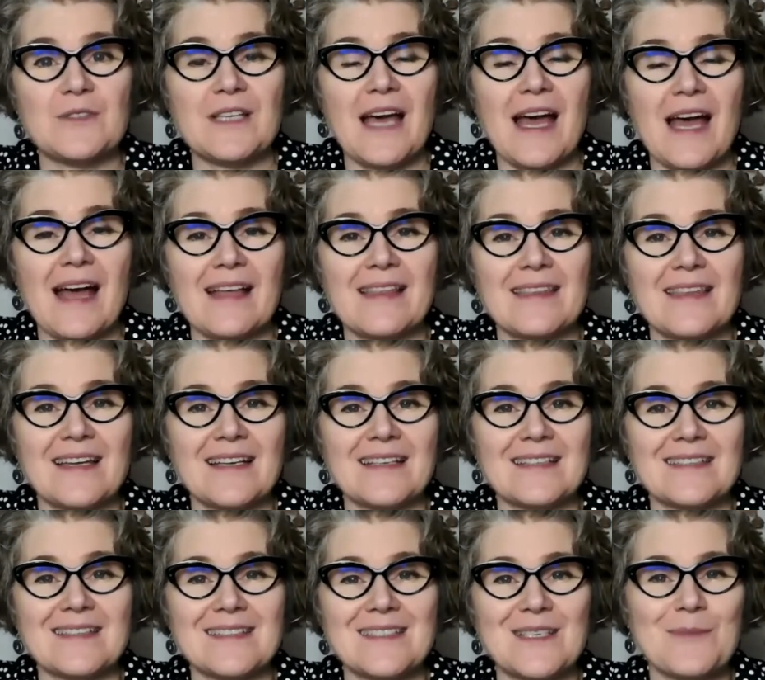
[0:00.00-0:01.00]
that
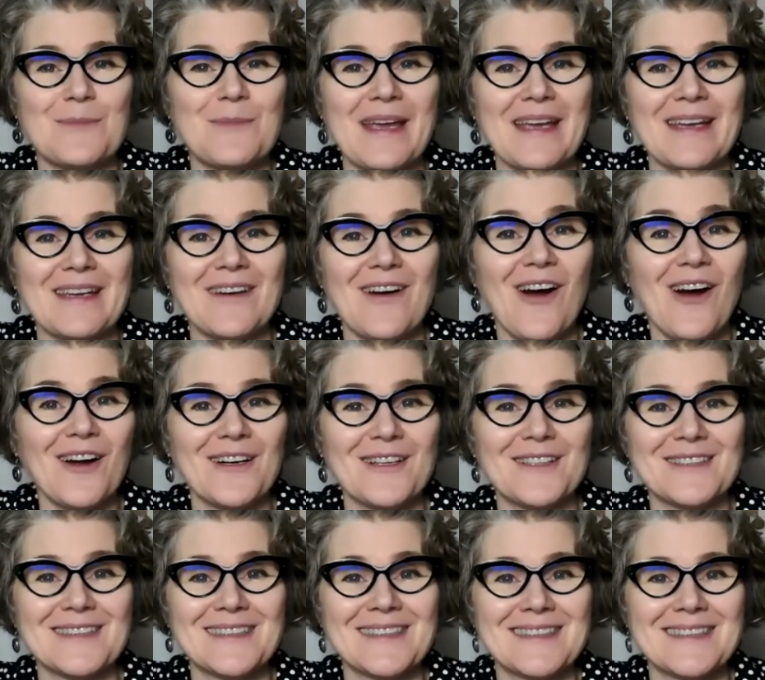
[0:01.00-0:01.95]
than to make art?